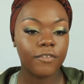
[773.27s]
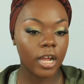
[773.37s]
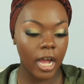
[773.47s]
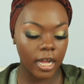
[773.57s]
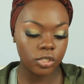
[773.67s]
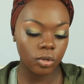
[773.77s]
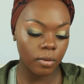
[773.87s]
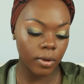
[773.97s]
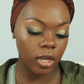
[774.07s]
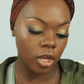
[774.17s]
for contour,
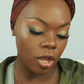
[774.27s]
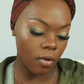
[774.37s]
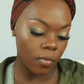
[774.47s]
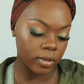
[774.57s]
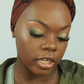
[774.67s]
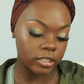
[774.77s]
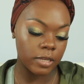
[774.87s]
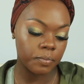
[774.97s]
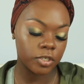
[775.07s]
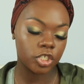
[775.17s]
we're going to go in with our
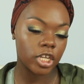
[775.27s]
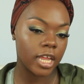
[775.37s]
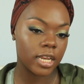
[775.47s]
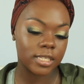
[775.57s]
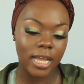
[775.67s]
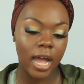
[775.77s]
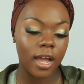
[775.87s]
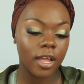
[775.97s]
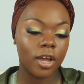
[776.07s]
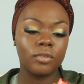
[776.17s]
deepest shade. It's
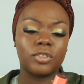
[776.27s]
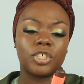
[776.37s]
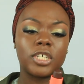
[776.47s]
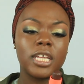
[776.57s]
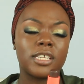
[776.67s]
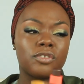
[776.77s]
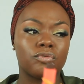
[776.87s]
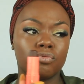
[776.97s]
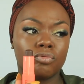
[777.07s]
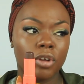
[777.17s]
Congo. She is
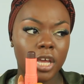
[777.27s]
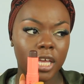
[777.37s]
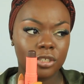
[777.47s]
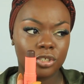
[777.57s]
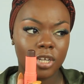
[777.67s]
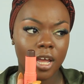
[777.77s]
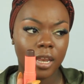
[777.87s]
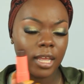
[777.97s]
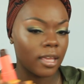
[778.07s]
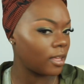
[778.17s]
rich,
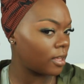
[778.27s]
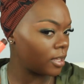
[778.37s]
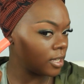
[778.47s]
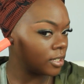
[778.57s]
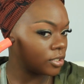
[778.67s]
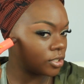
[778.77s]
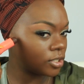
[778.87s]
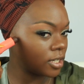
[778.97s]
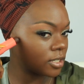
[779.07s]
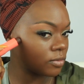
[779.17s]
honey.
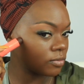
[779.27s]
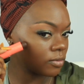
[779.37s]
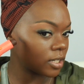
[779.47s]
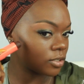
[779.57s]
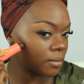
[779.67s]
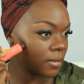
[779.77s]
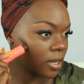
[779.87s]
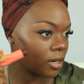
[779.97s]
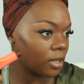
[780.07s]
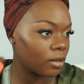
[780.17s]
She is rich. So I'm not
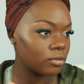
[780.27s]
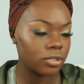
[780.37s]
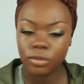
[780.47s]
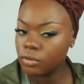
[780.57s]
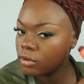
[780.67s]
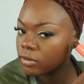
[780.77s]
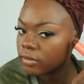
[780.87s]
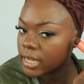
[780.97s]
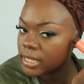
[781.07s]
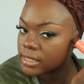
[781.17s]
going to go too
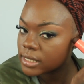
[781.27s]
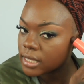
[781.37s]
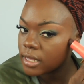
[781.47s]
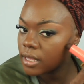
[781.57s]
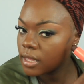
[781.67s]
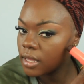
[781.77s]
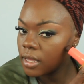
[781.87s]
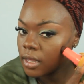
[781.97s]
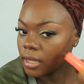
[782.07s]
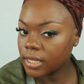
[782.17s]
crazy
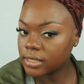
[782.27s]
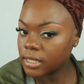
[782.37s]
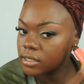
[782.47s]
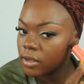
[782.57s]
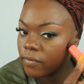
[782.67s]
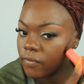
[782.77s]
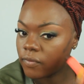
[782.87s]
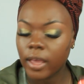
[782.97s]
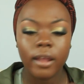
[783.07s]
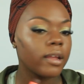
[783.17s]
because these are
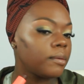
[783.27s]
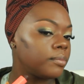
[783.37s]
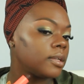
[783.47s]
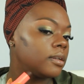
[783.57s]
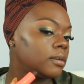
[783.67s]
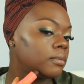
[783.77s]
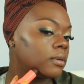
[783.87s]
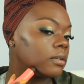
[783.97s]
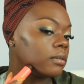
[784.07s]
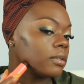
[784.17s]
very
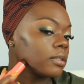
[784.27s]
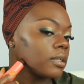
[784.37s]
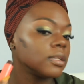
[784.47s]
blendable. Oh, let's get